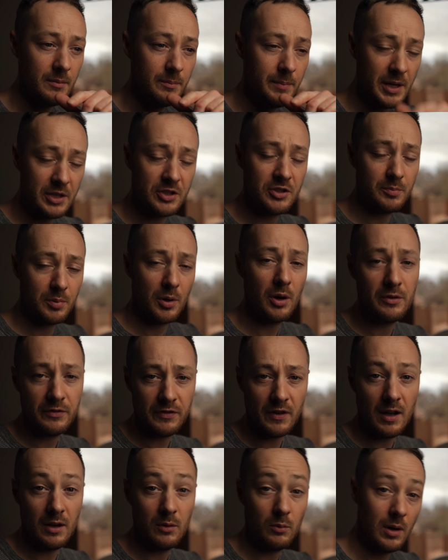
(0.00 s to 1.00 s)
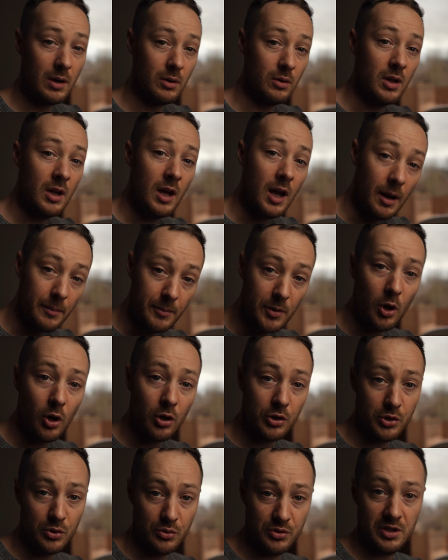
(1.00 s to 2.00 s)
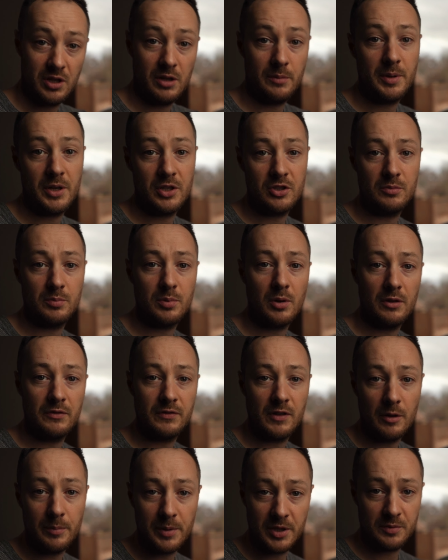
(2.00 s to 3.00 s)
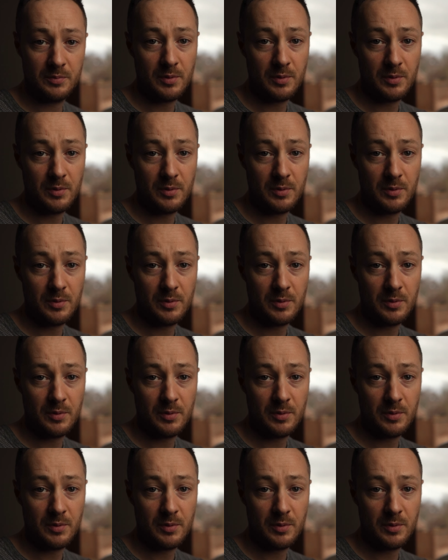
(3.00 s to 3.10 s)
picture profile. Well, I'm not using a picture profile